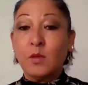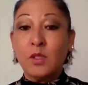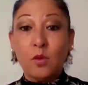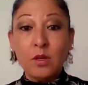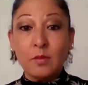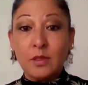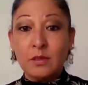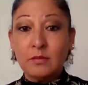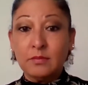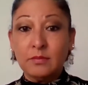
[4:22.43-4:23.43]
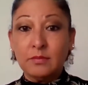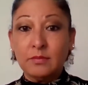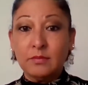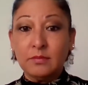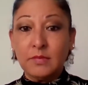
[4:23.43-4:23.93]
was horrible.
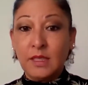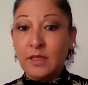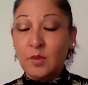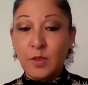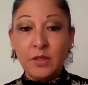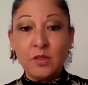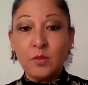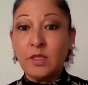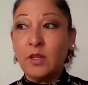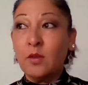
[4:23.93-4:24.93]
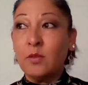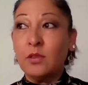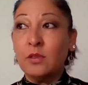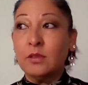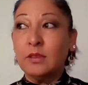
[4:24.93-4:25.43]
And the experience was
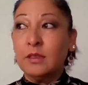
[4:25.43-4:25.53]
terrible.